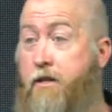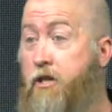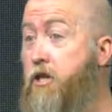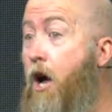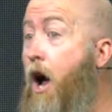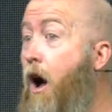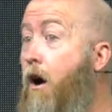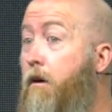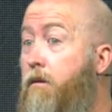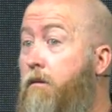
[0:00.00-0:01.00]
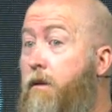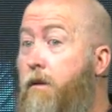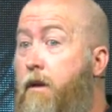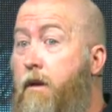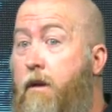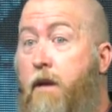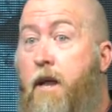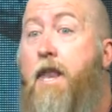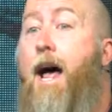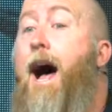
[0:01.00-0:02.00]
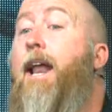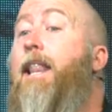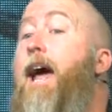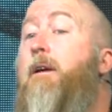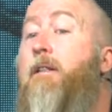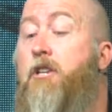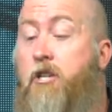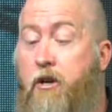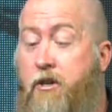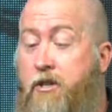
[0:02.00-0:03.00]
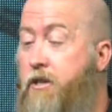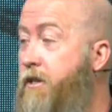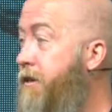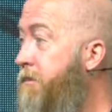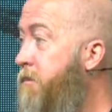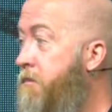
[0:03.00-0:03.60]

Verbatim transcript: This is Saul. Not allowed in the church.